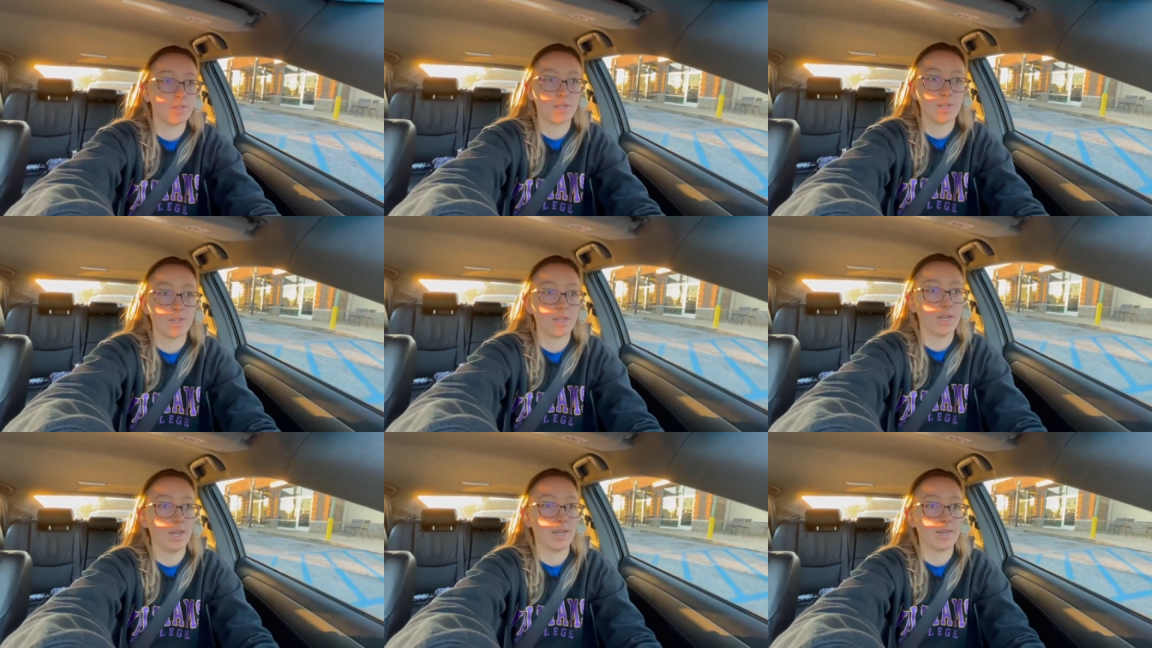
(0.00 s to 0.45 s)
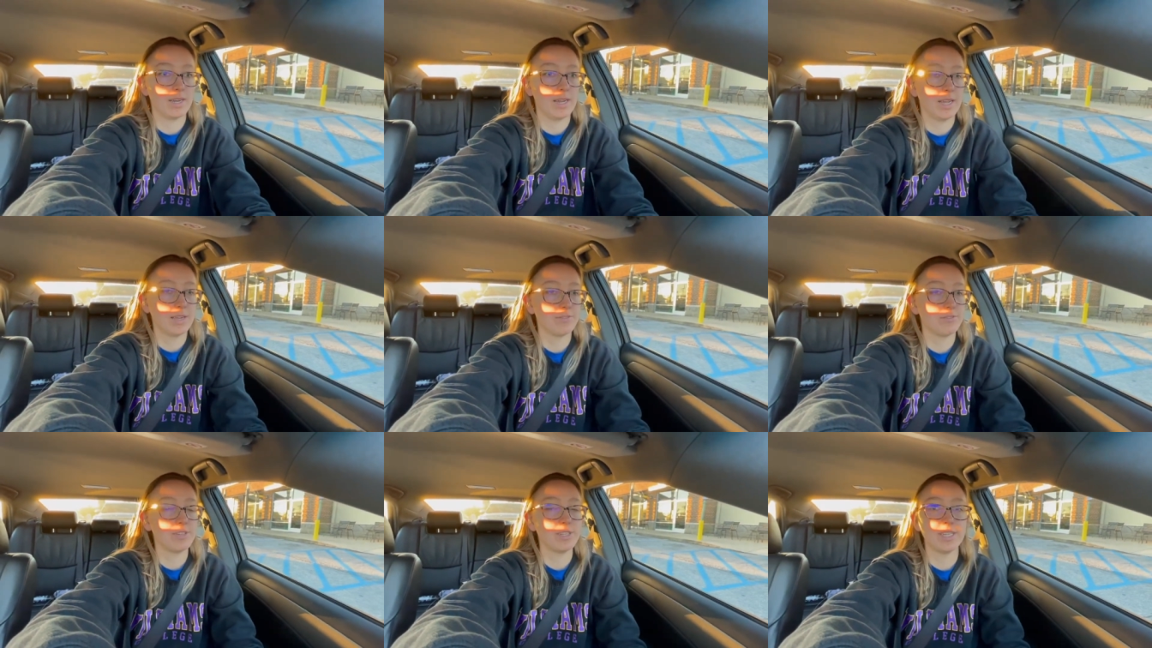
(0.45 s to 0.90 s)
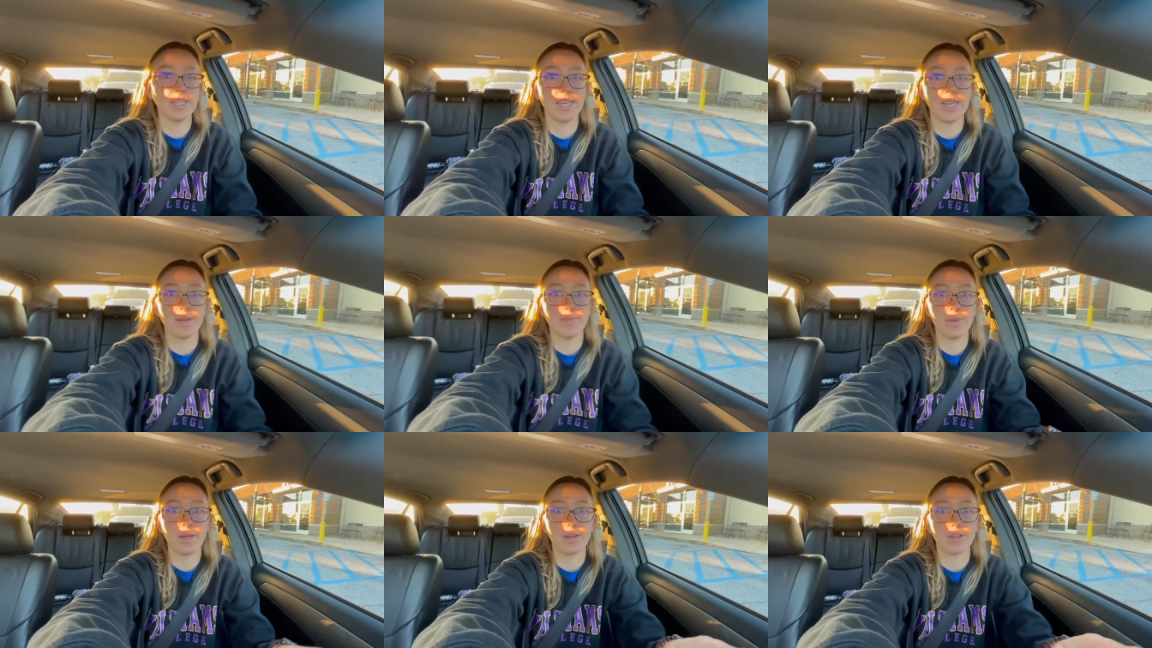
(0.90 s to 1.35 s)
God, I really need
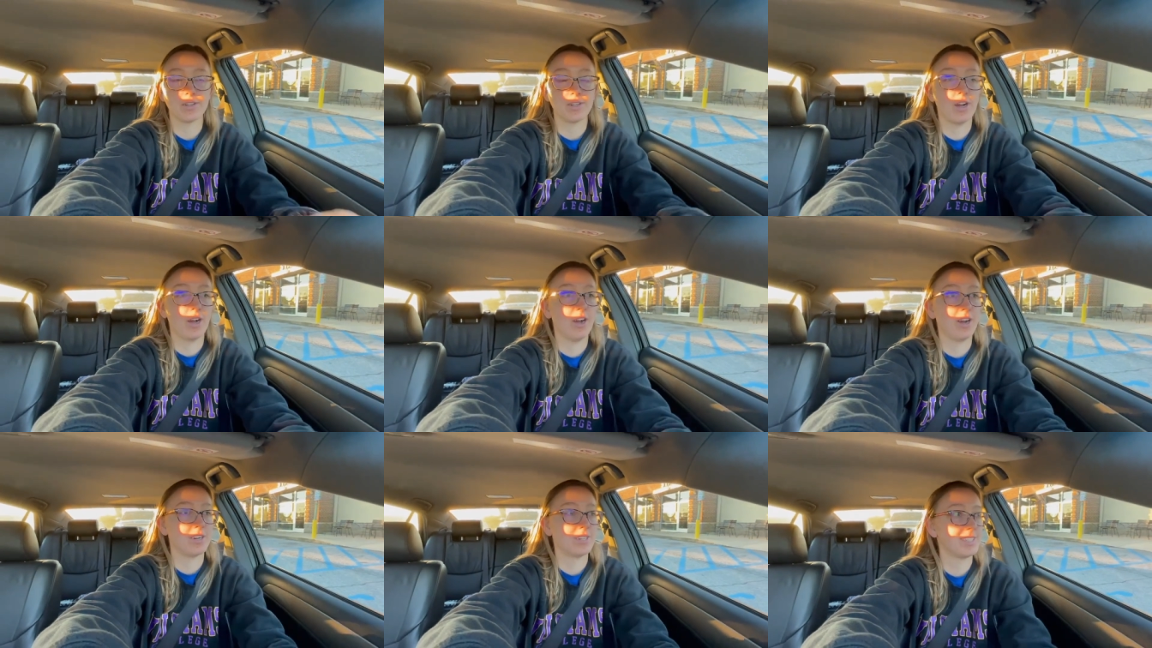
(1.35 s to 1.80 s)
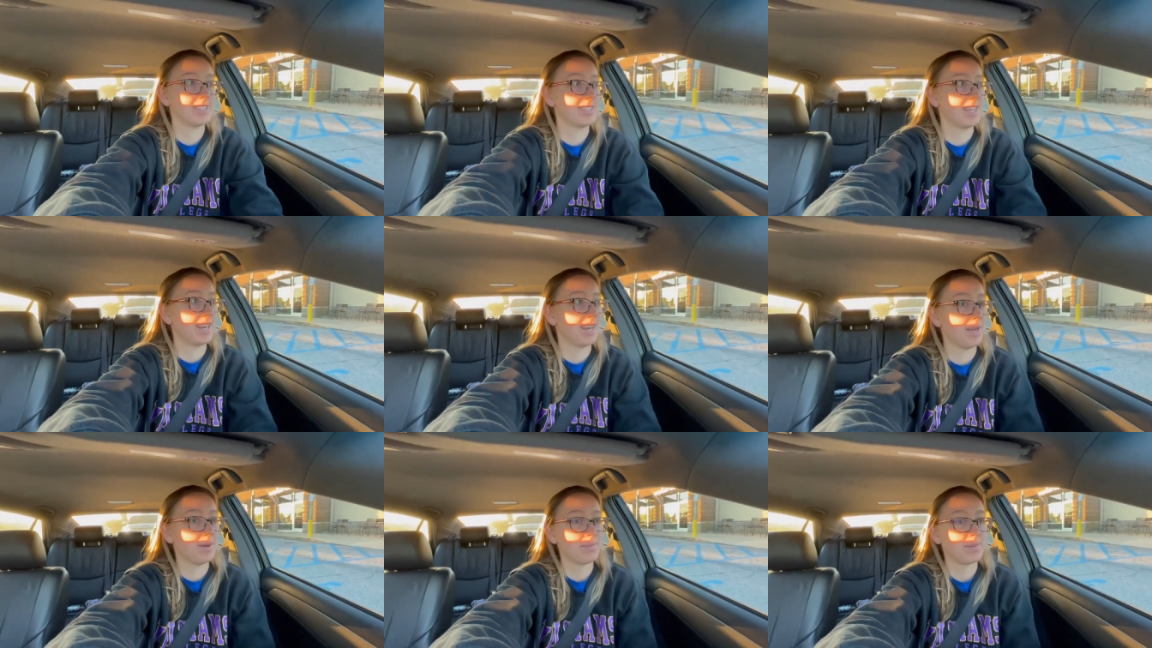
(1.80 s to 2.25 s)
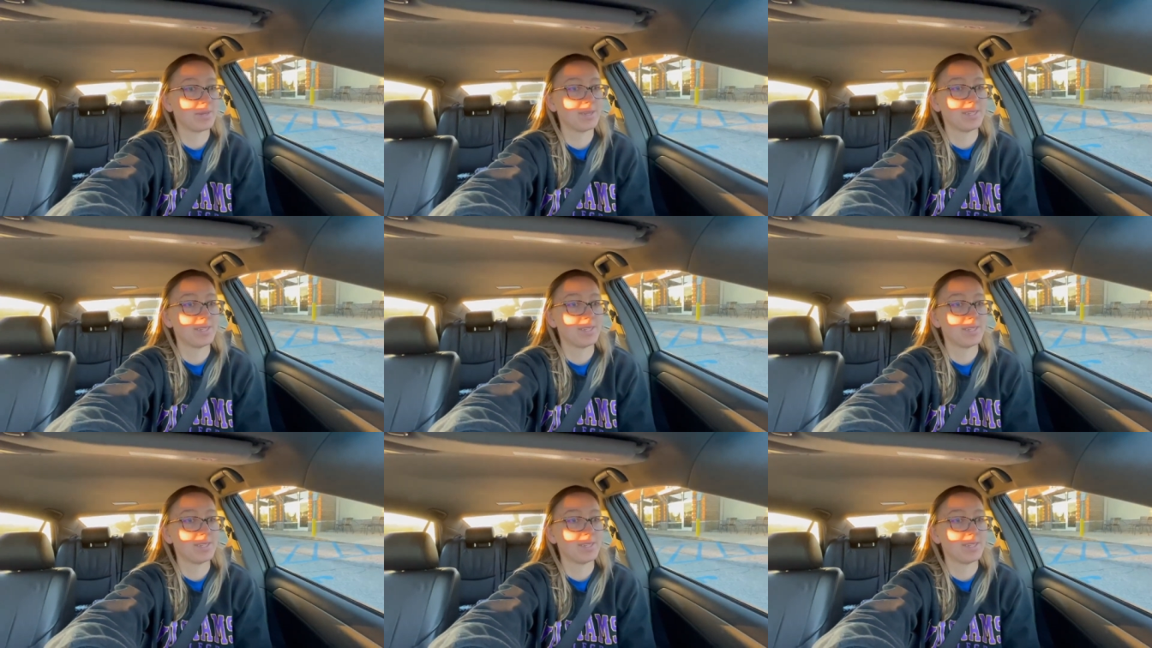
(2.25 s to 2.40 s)
a better car setup,